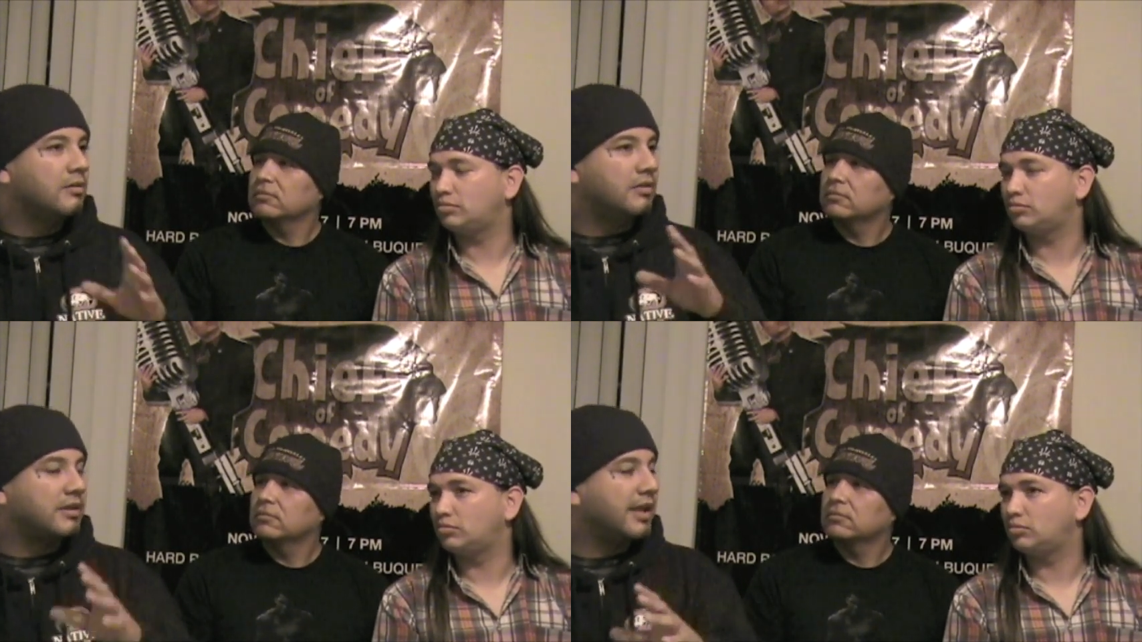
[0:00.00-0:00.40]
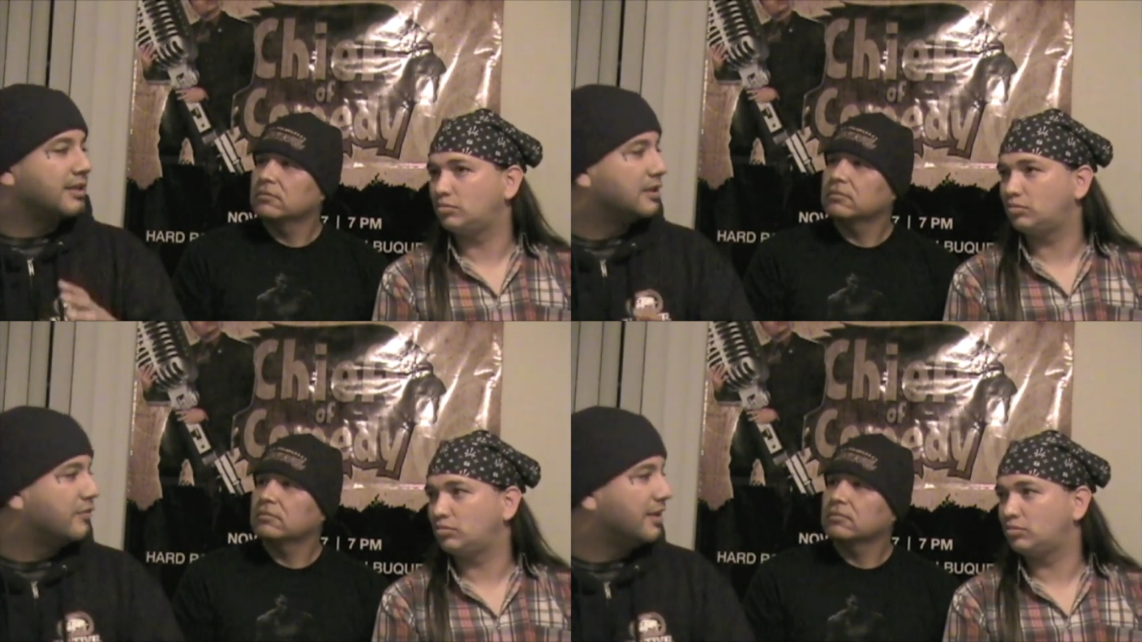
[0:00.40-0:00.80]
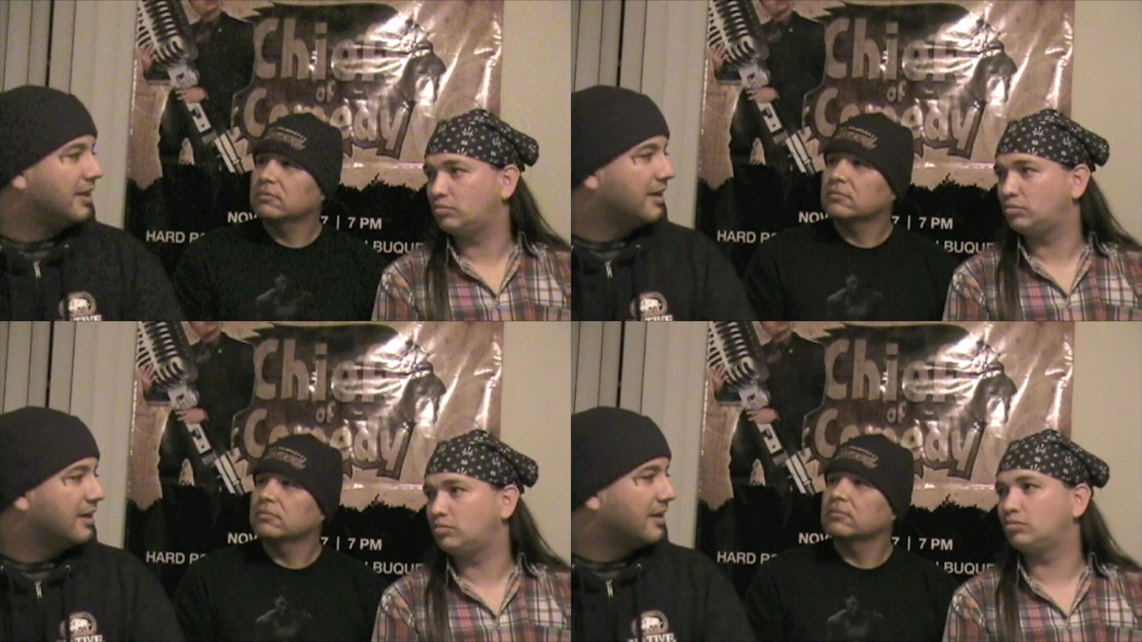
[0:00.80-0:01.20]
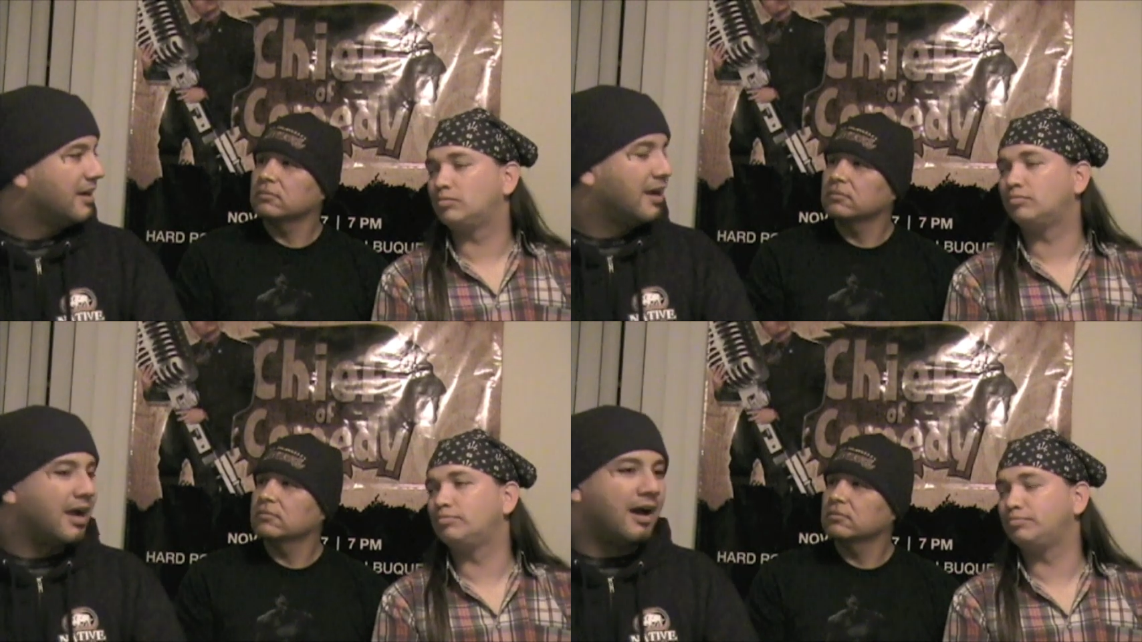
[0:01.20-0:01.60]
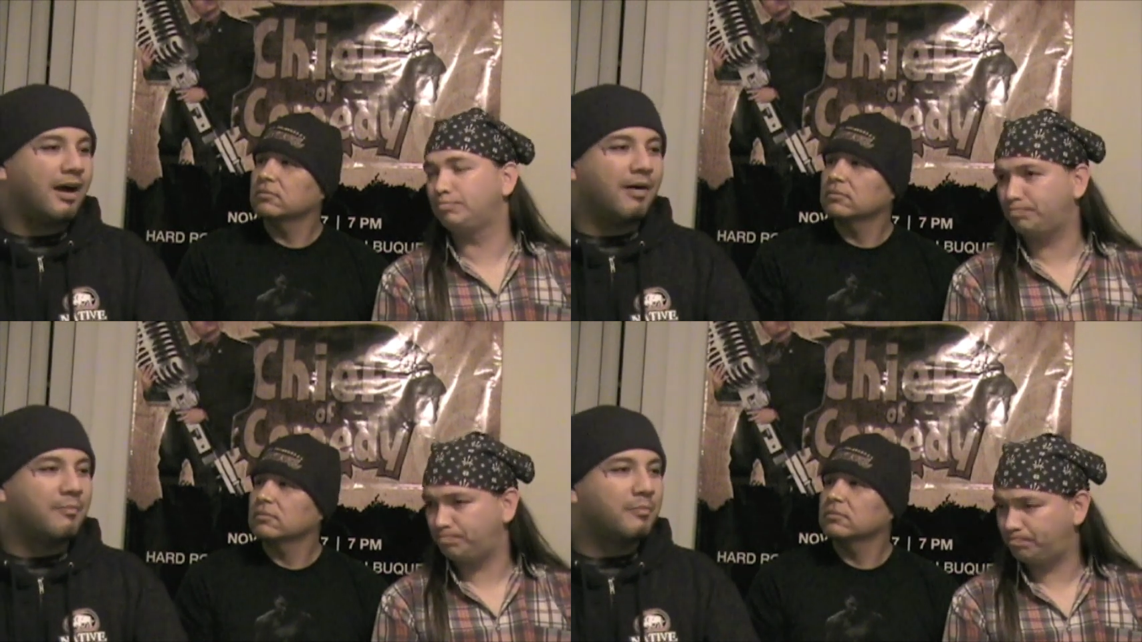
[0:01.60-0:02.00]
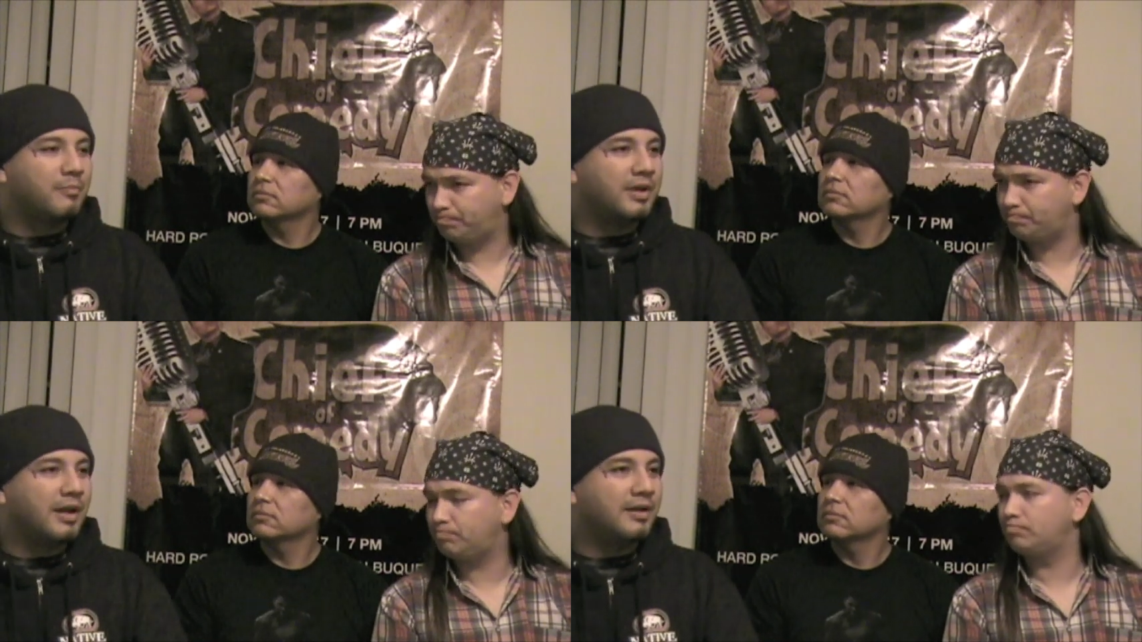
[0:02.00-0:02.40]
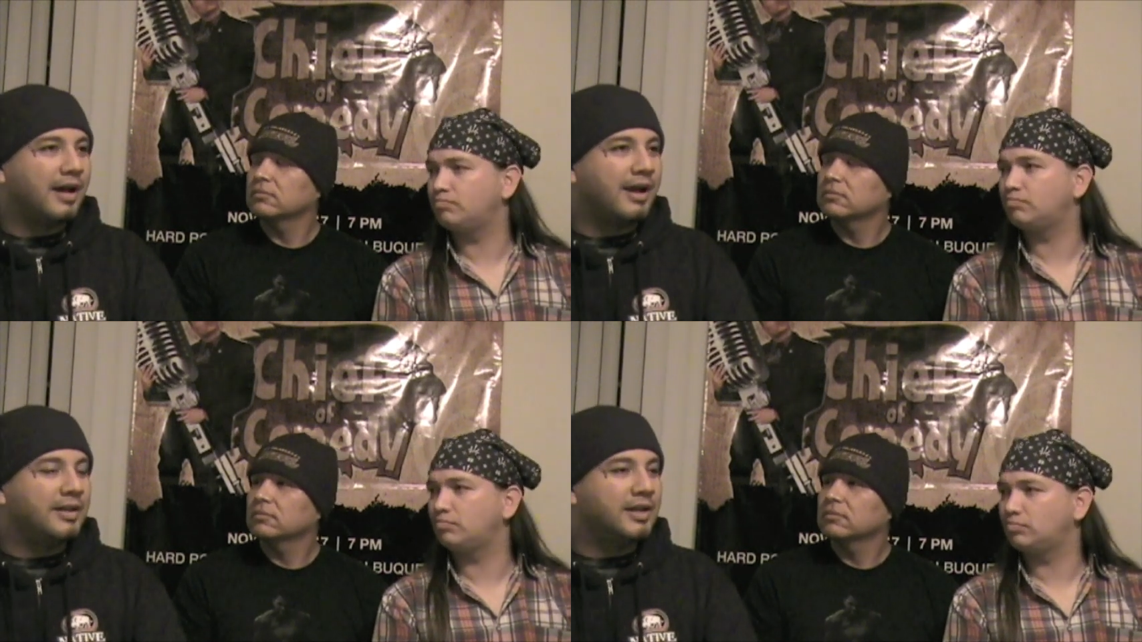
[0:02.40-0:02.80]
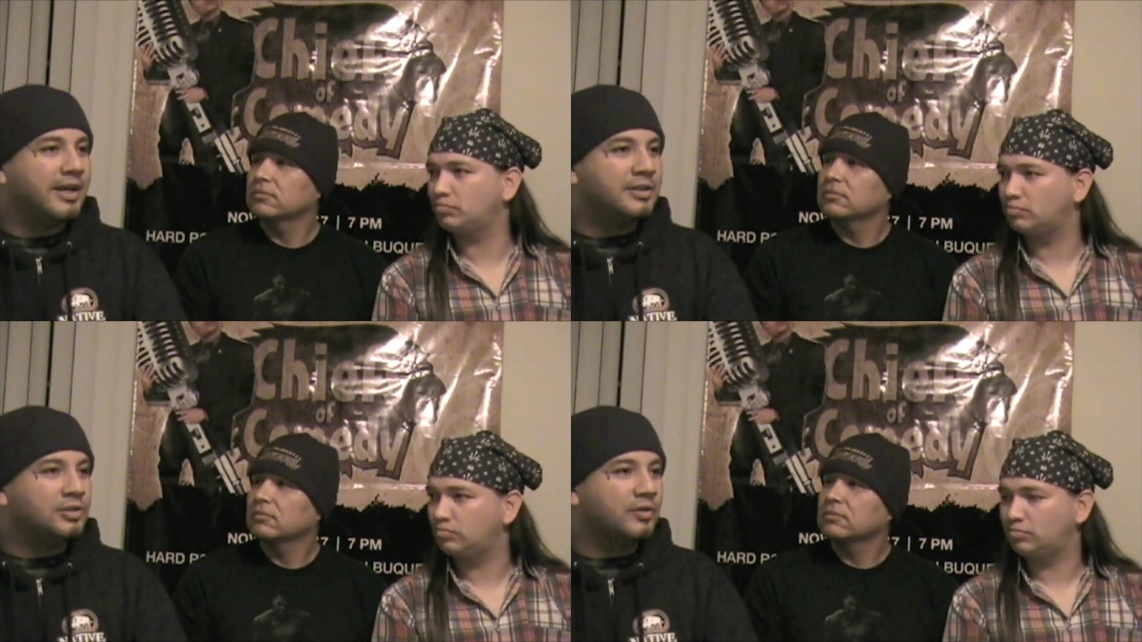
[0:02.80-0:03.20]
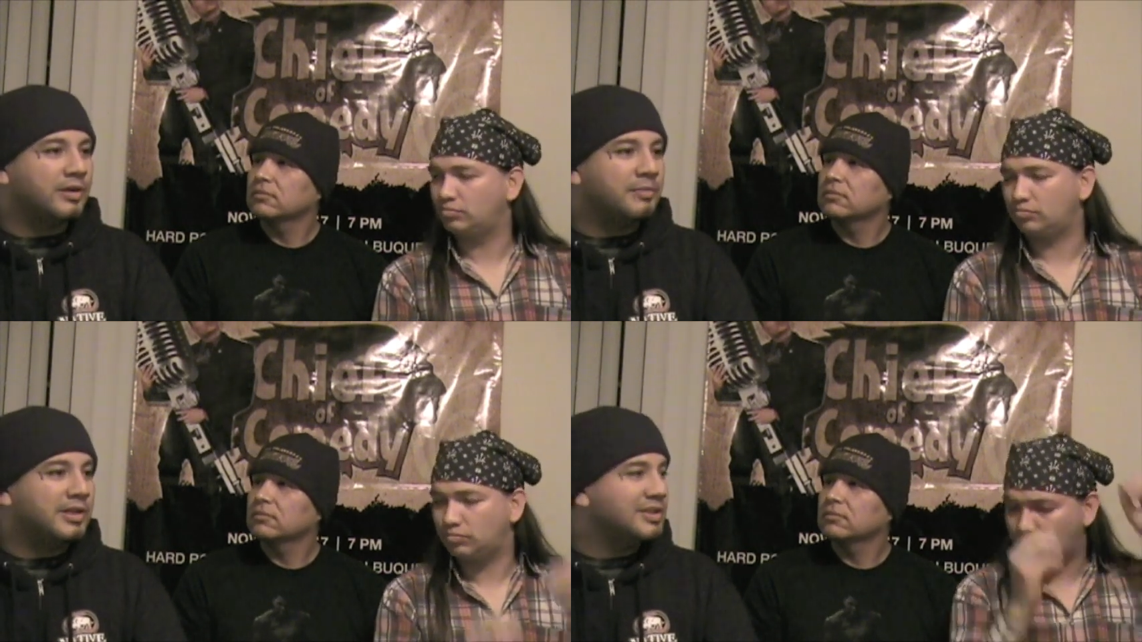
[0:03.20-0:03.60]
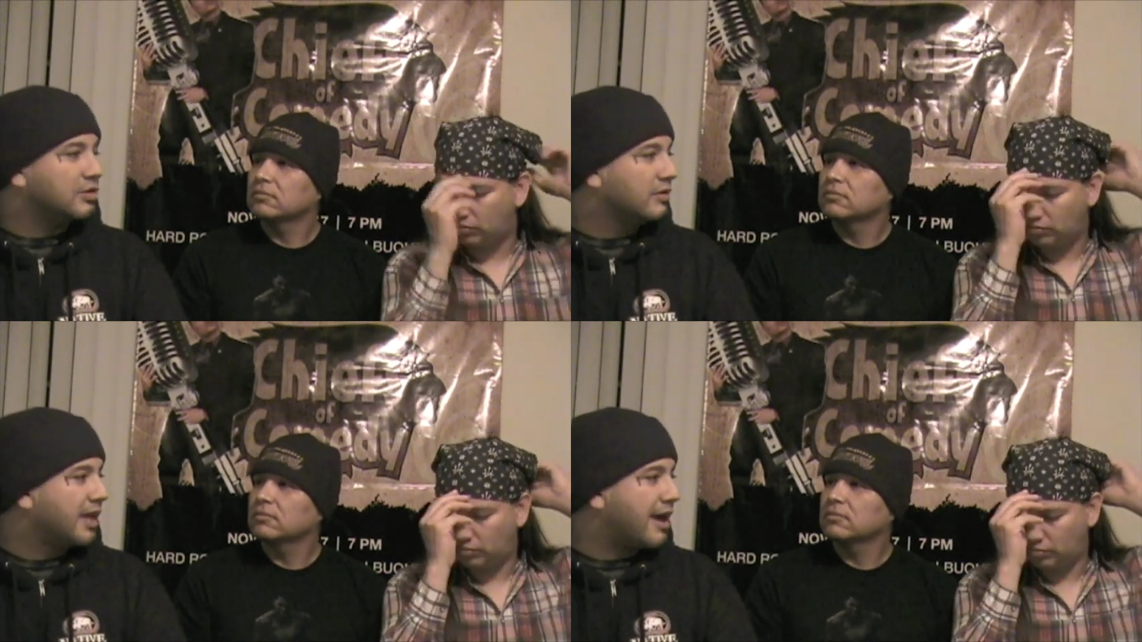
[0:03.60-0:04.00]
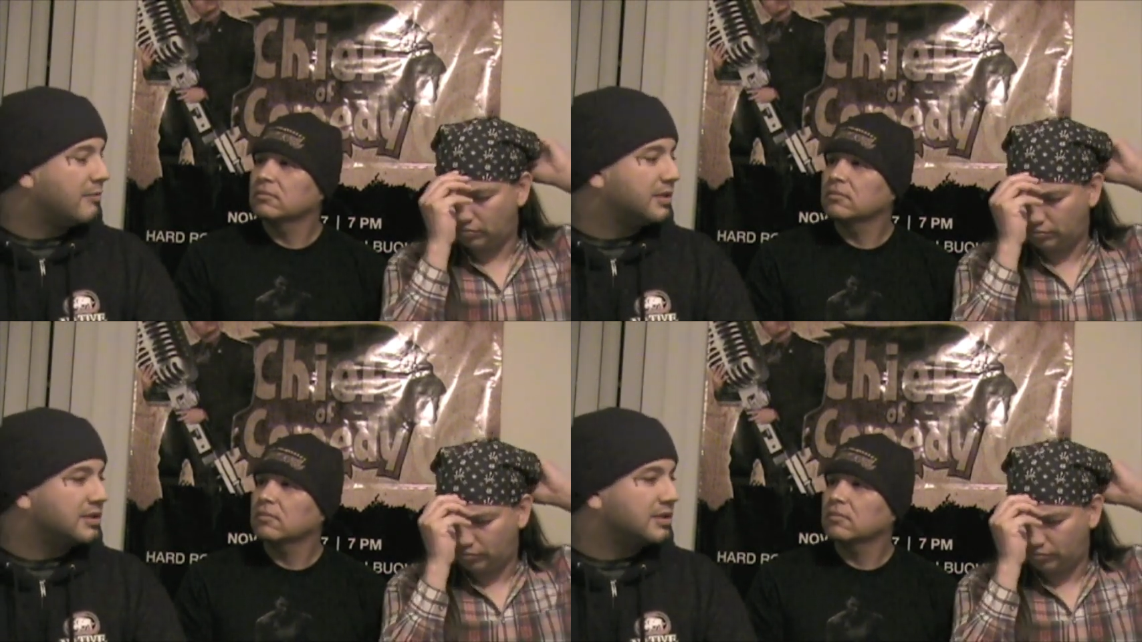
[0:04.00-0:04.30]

Speaker 1: with negativity. Mm-hmm. Um, but I, I, I, enjoy medicinal cannabis.